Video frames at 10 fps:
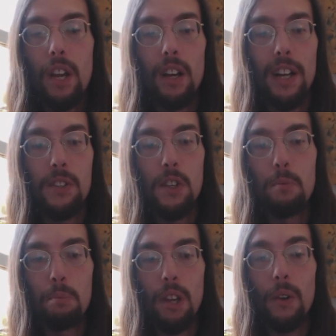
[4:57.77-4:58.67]
Uh, it's
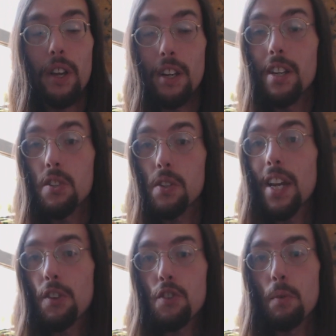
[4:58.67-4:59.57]
in period, it is an
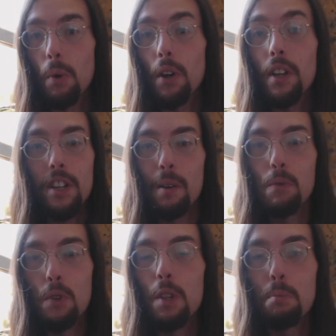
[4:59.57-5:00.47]
ancient work. It
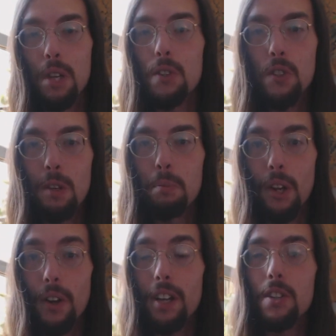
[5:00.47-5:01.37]
comes from the BC
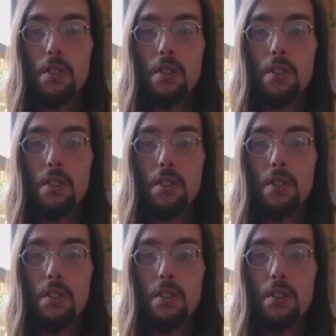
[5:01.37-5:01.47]
period.